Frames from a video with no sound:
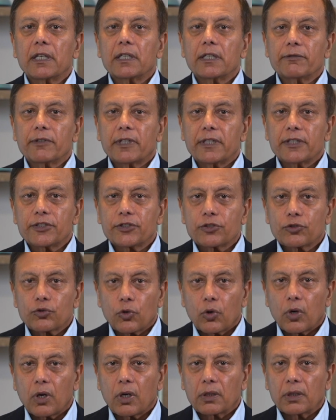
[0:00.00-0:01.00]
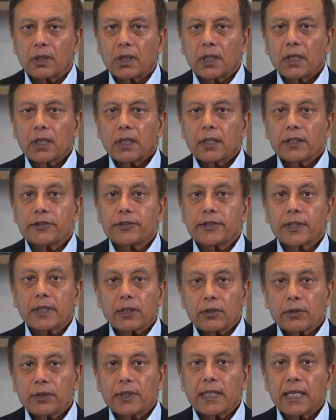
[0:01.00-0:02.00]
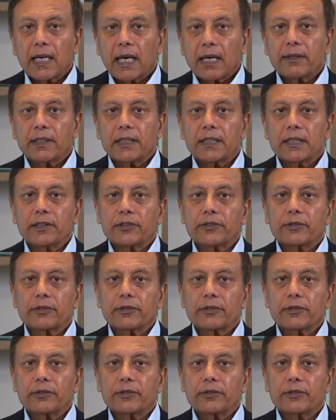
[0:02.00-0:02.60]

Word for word: very strong security guarantees.